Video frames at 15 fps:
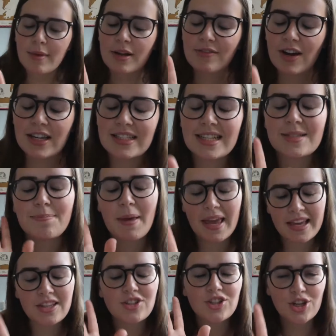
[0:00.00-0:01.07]
my advice is
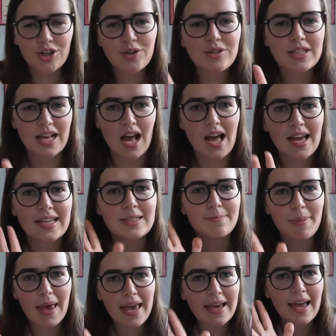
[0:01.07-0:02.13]
pick and choose guys,
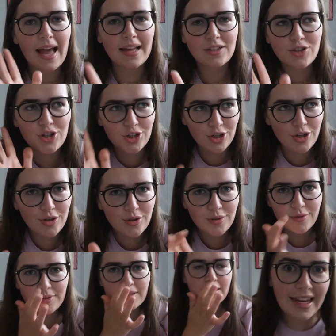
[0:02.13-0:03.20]
pick and
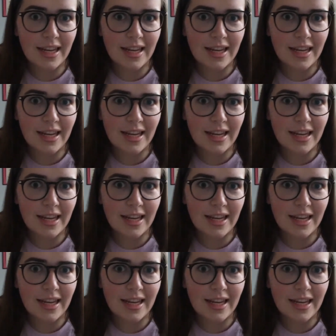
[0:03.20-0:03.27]
choose.